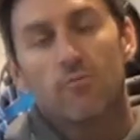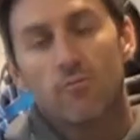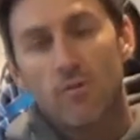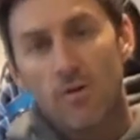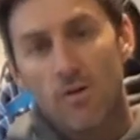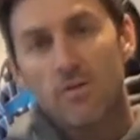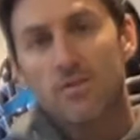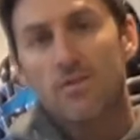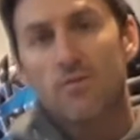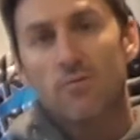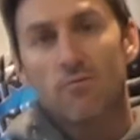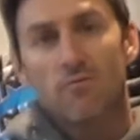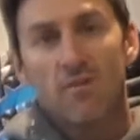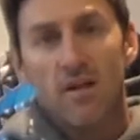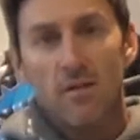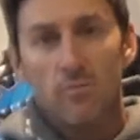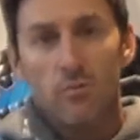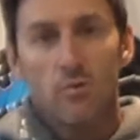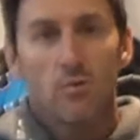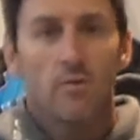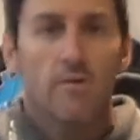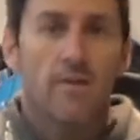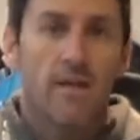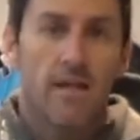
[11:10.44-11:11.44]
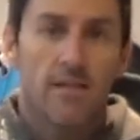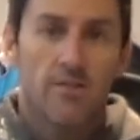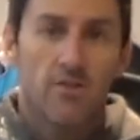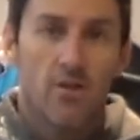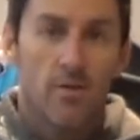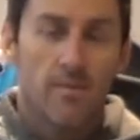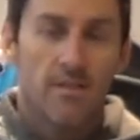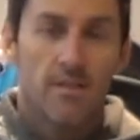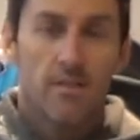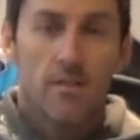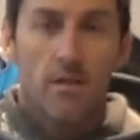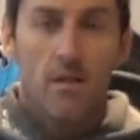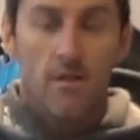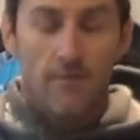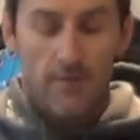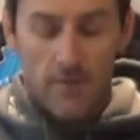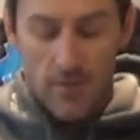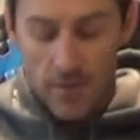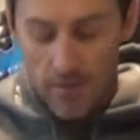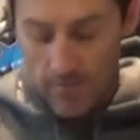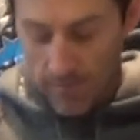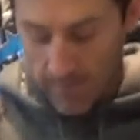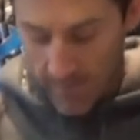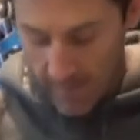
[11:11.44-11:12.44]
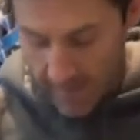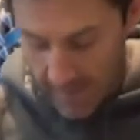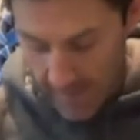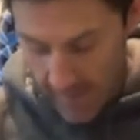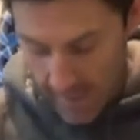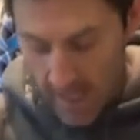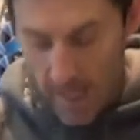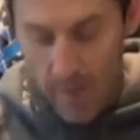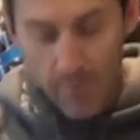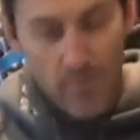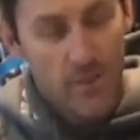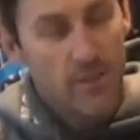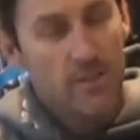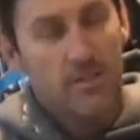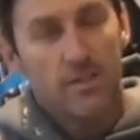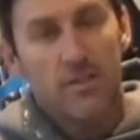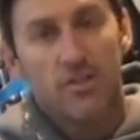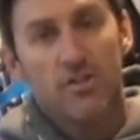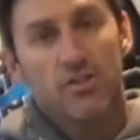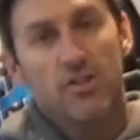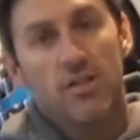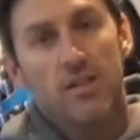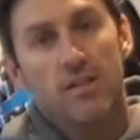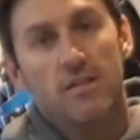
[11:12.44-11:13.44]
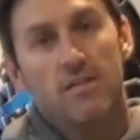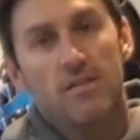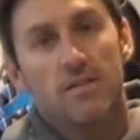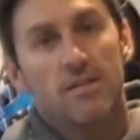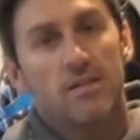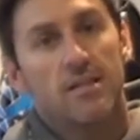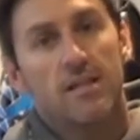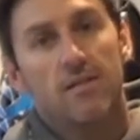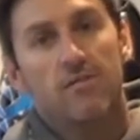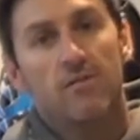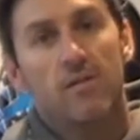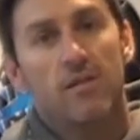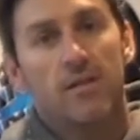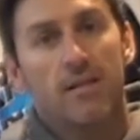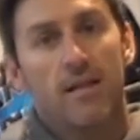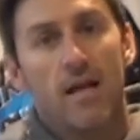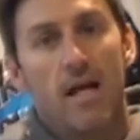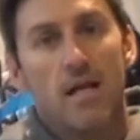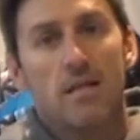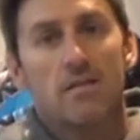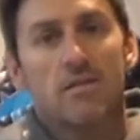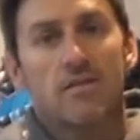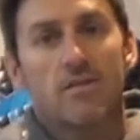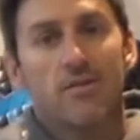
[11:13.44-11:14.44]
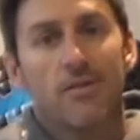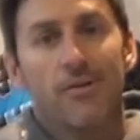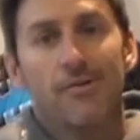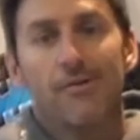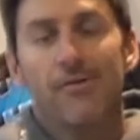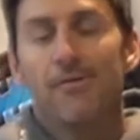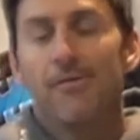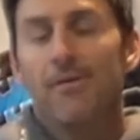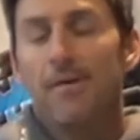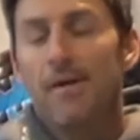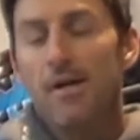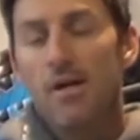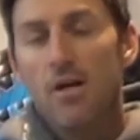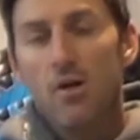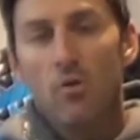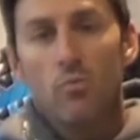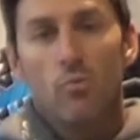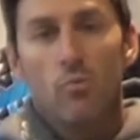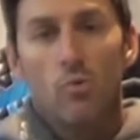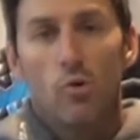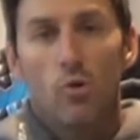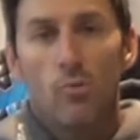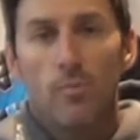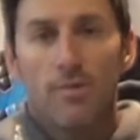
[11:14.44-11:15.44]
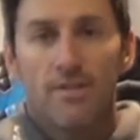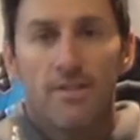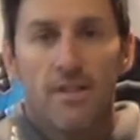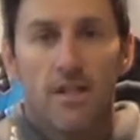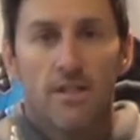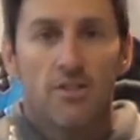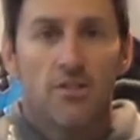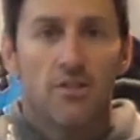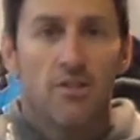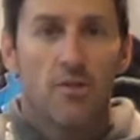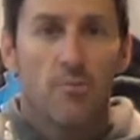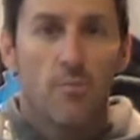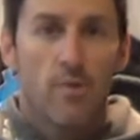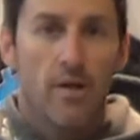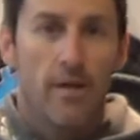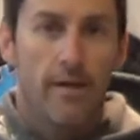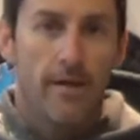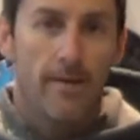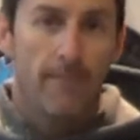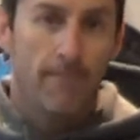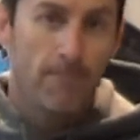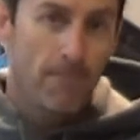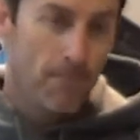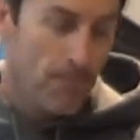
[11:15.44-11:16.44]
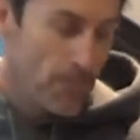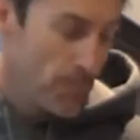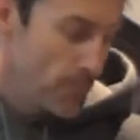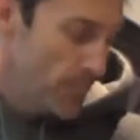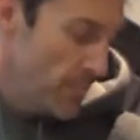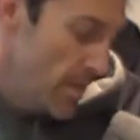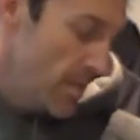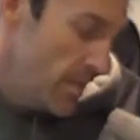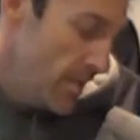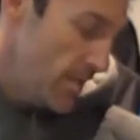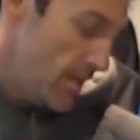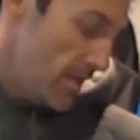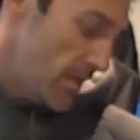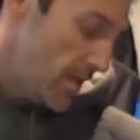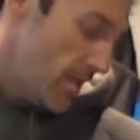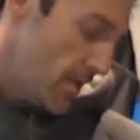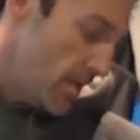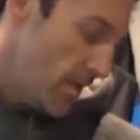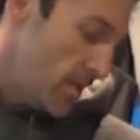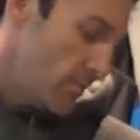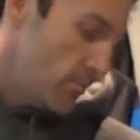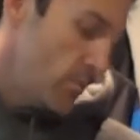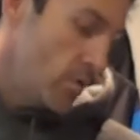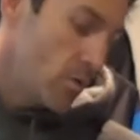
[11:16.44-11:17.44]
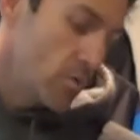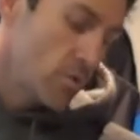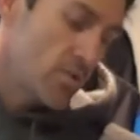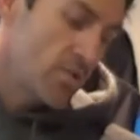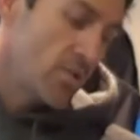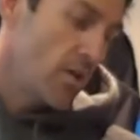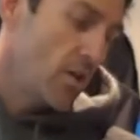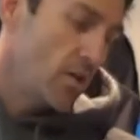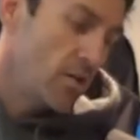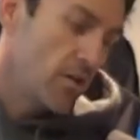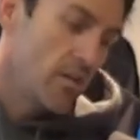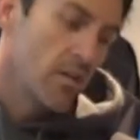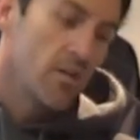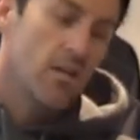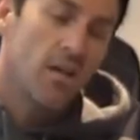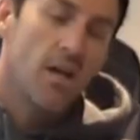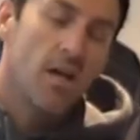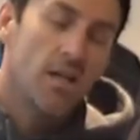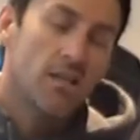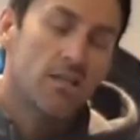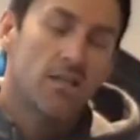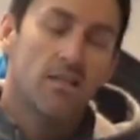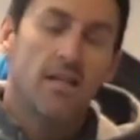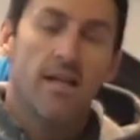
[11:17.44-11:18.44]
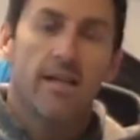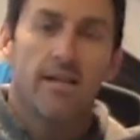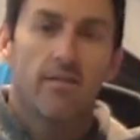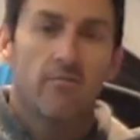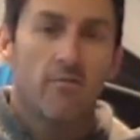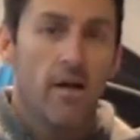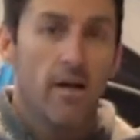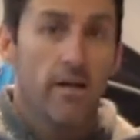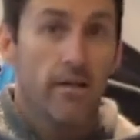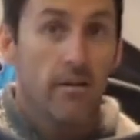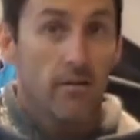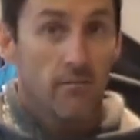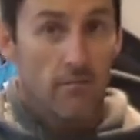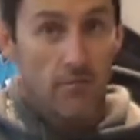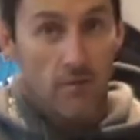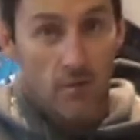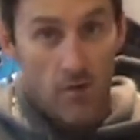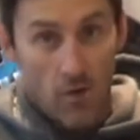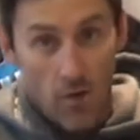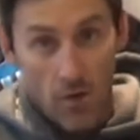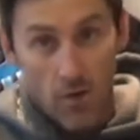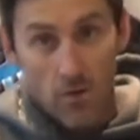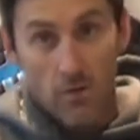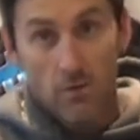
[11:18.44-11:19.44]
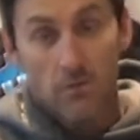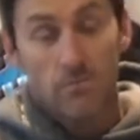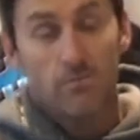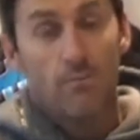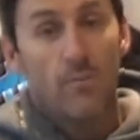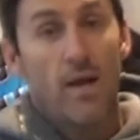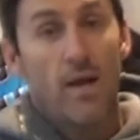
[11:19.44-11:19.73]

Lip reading: of rocks and rubble and that type of stuff just flicking up into your shins and stuff like that, so more protection the better. Also, a lot of guys tend to run long